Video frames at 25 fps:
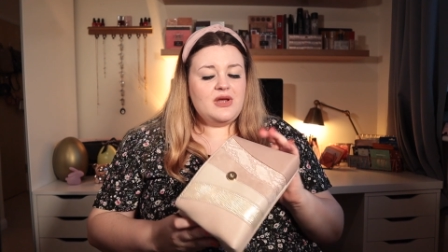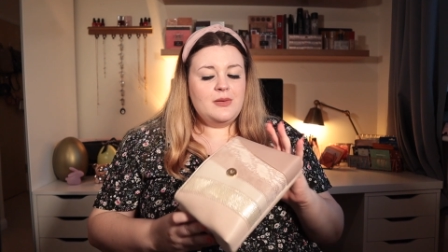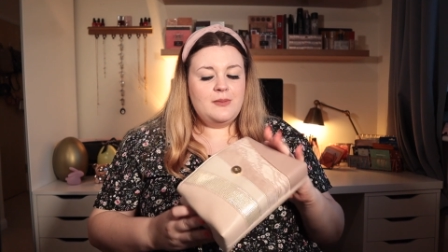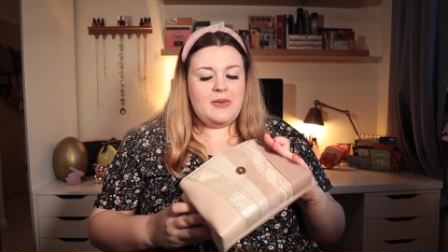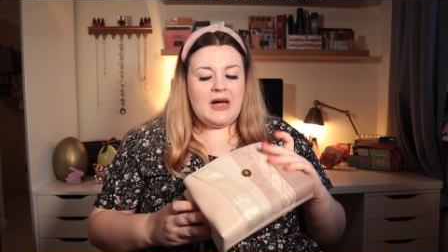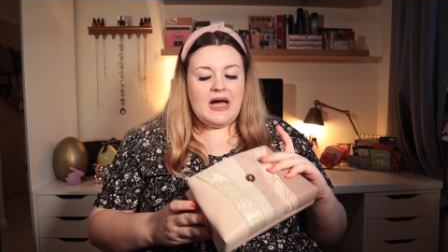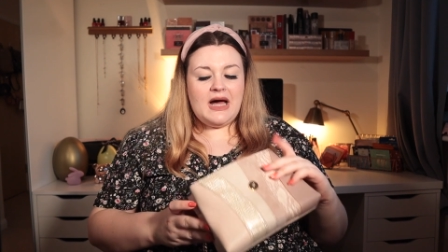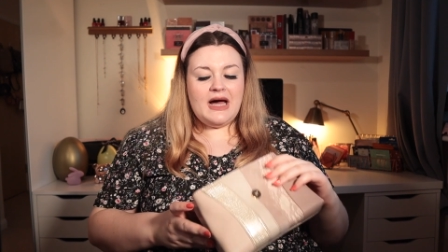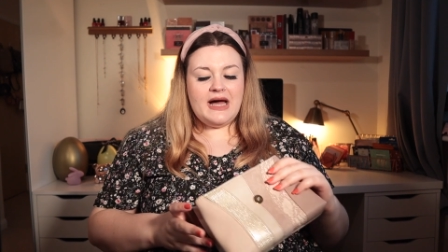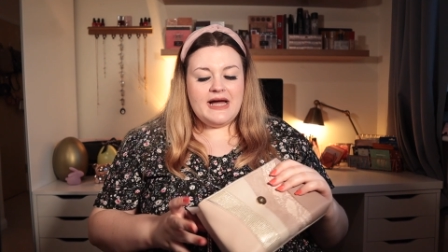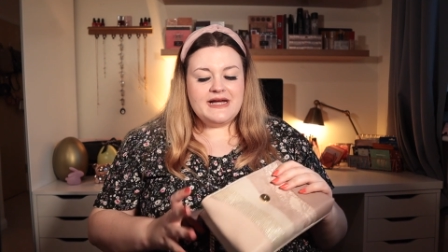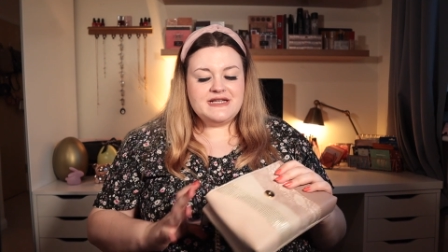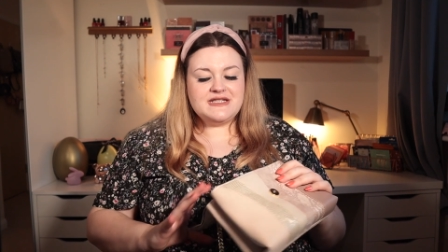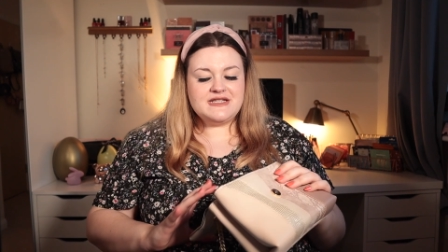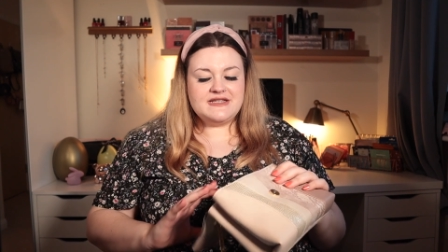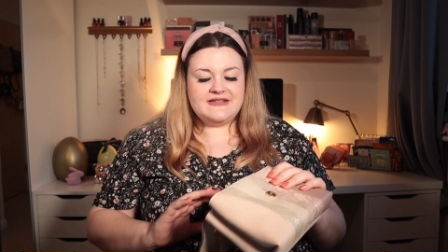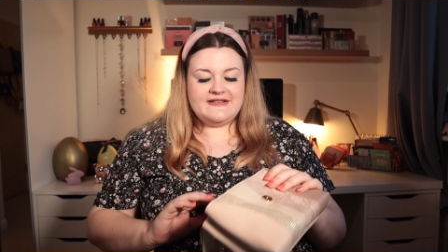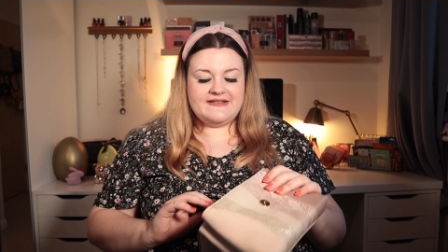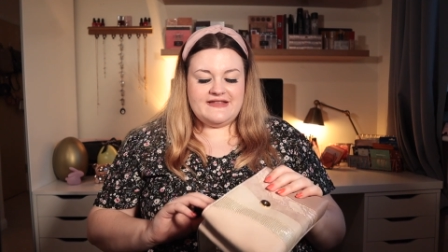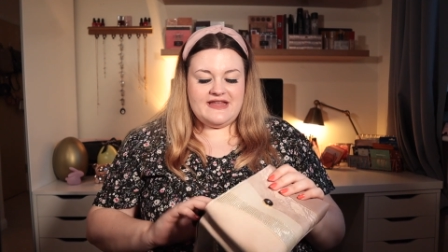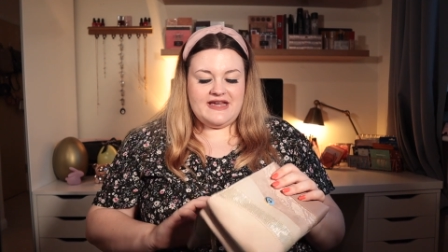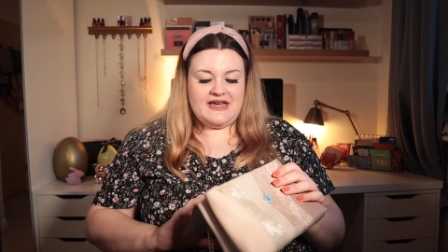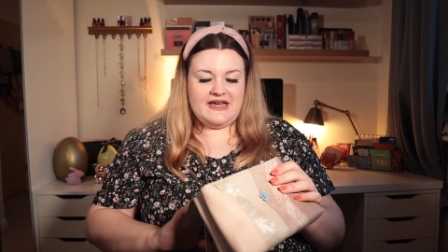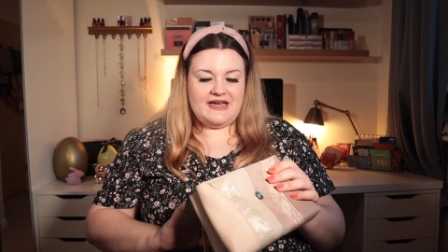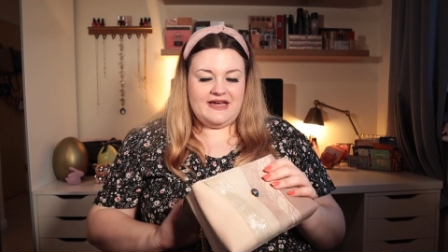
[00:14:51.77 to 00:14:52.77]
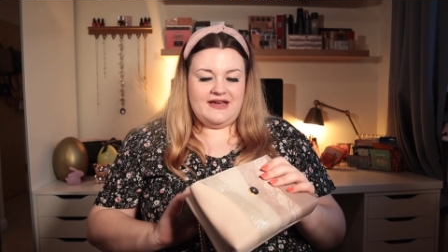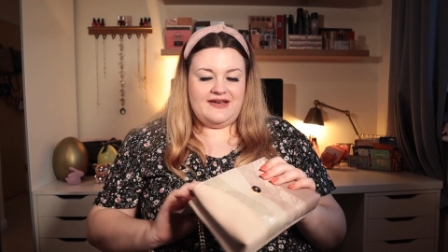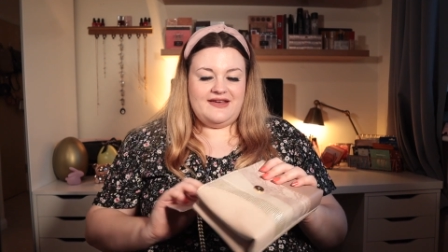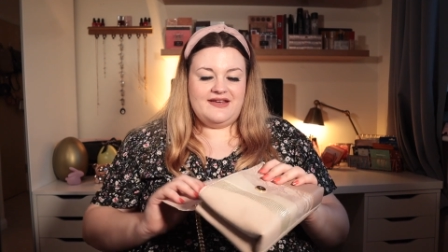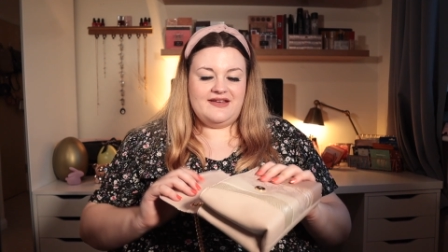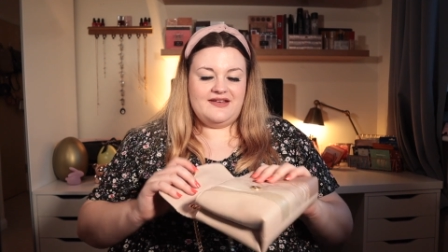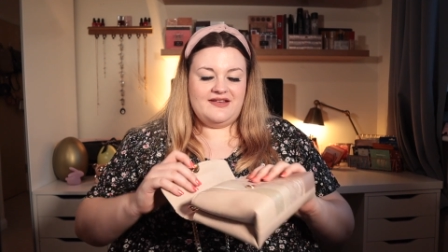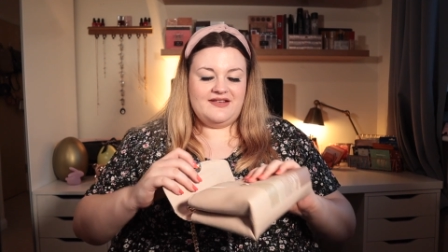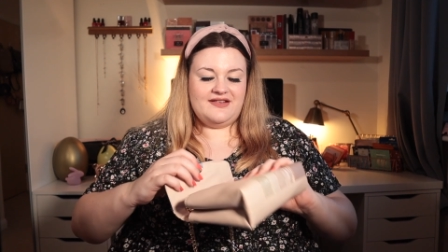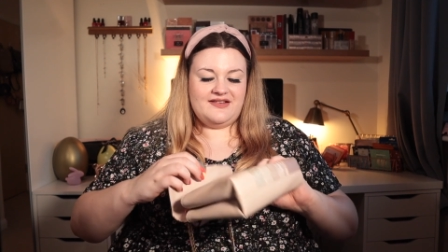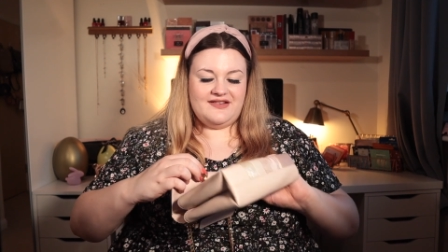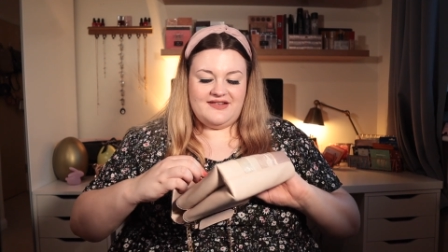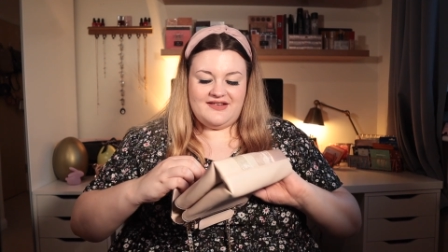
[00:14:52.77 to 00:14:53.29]
But I just
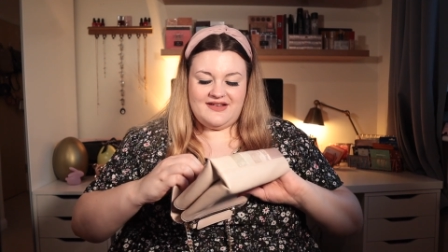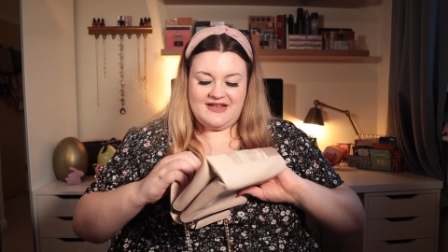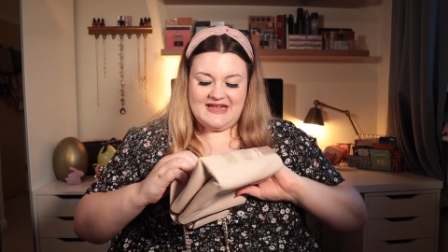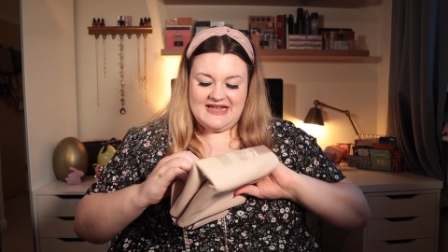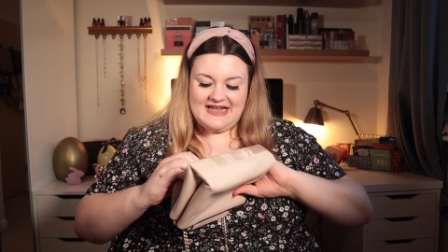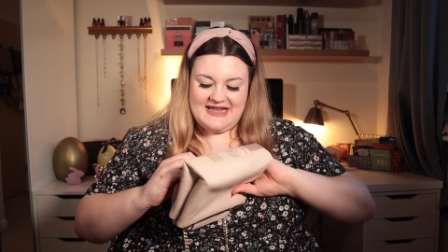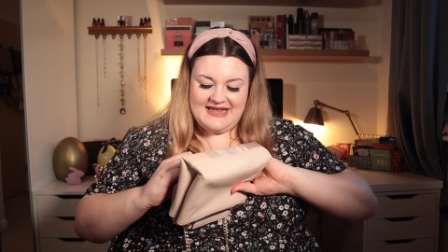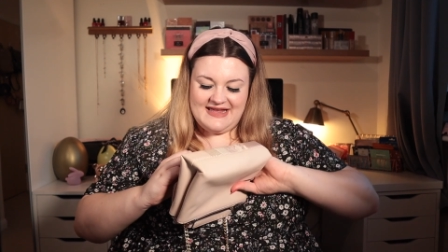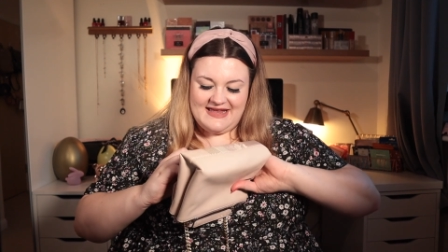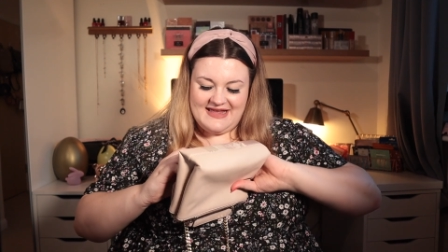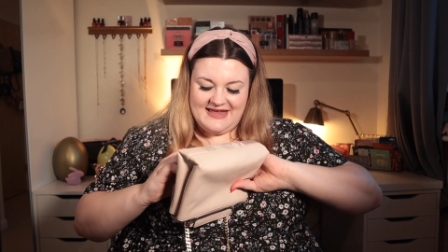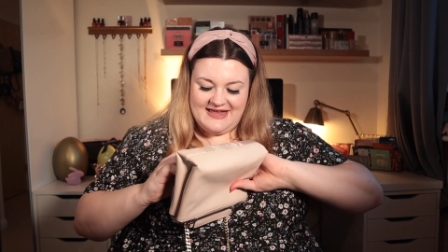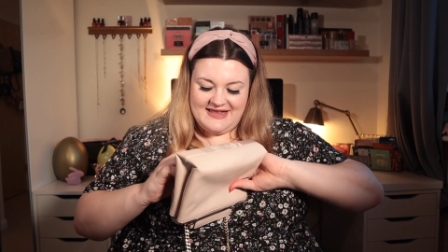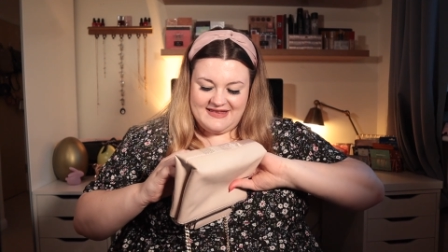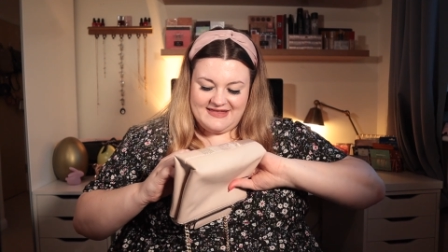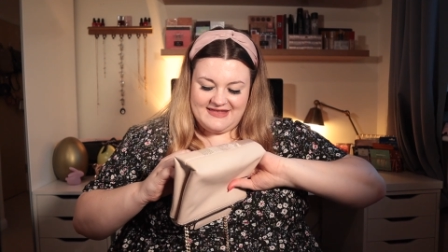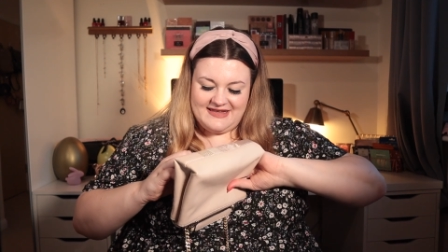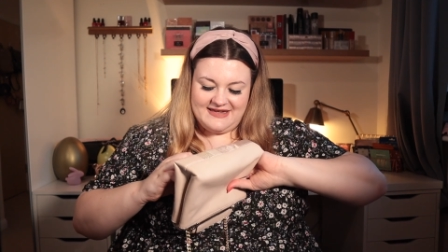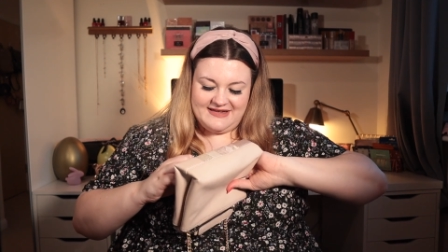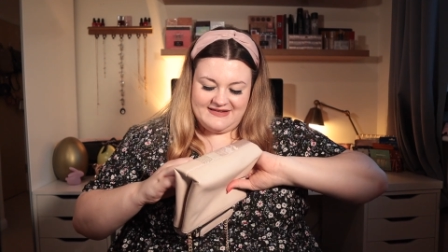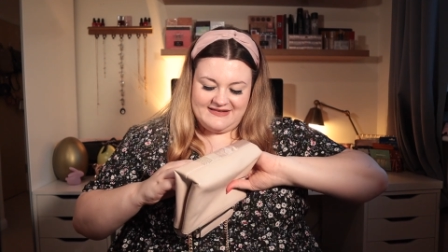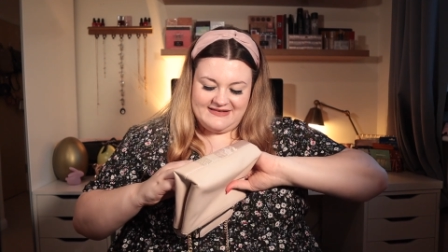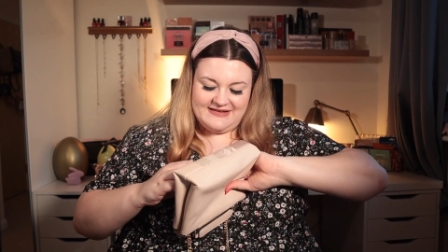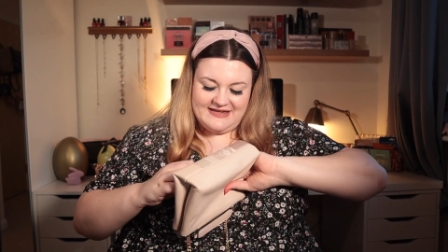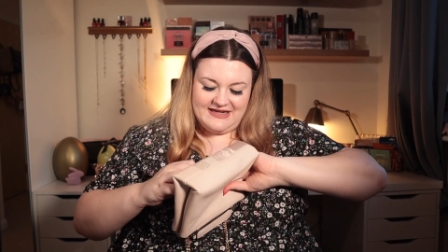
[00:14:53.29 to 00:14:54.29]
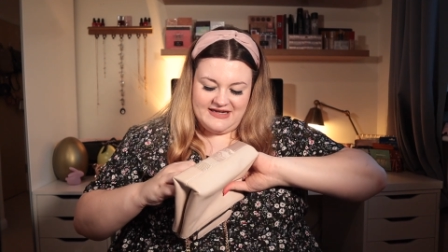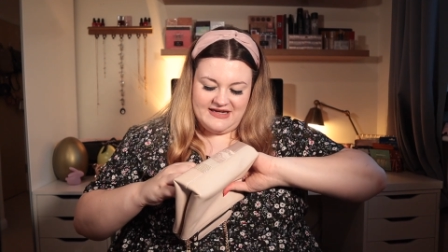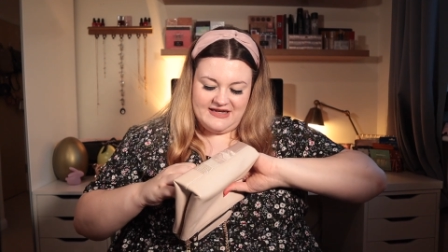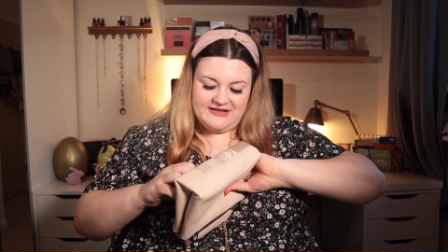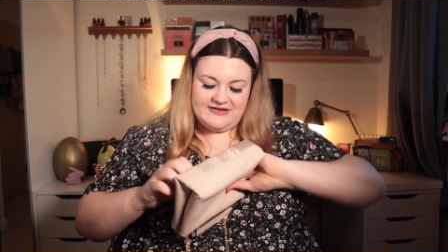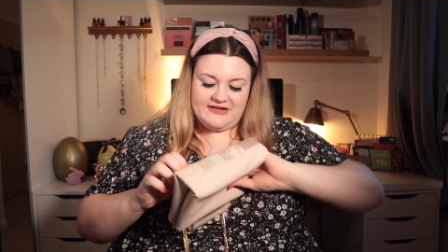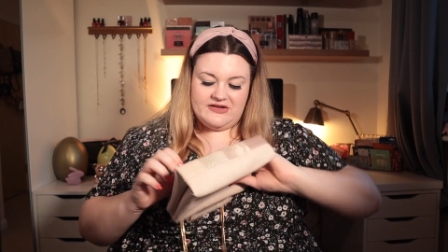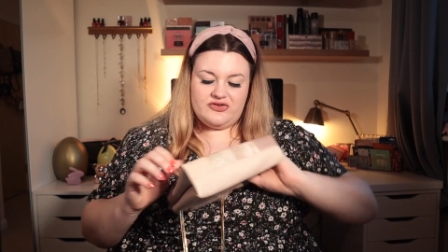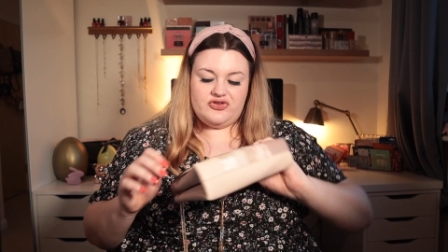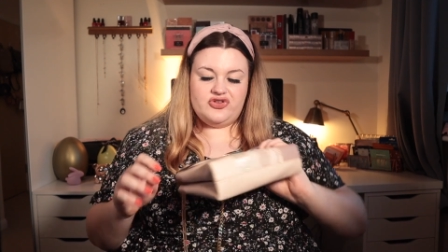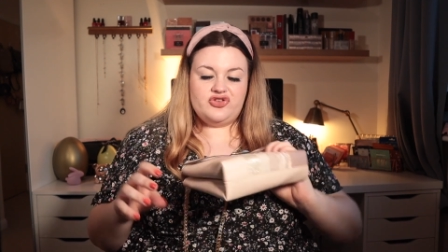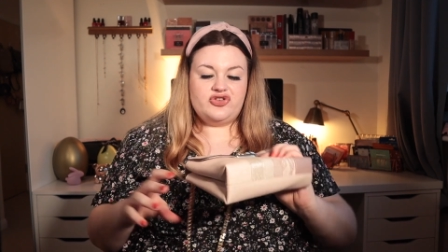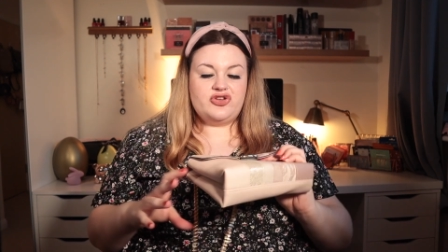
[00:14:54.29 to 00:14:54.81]
think this
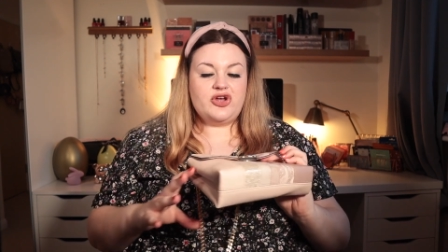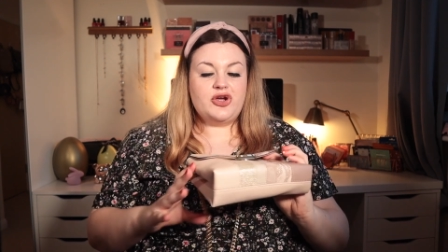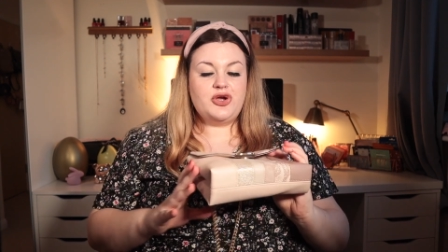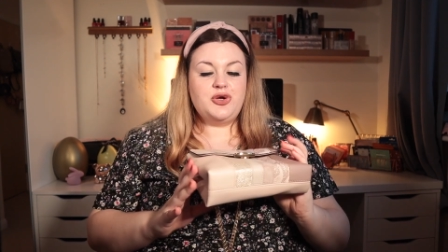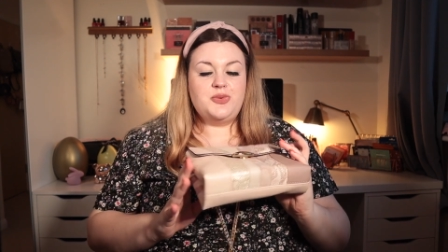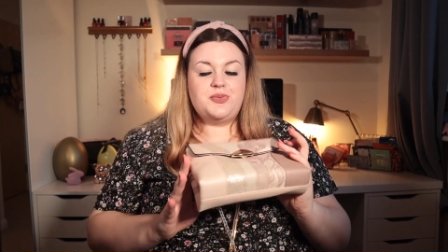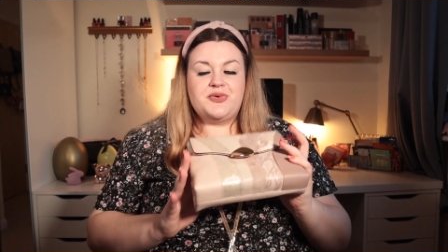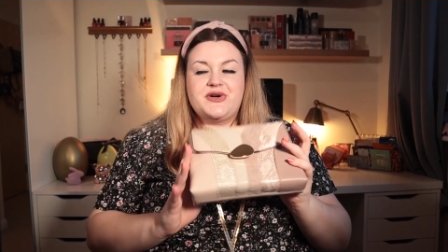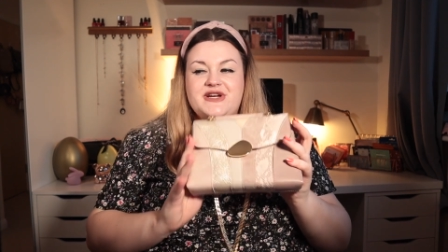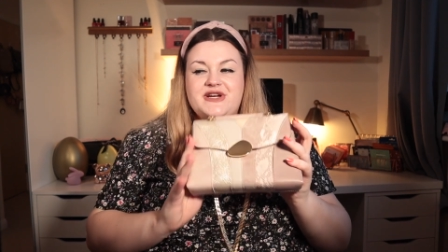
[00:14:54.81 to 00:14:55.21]
is so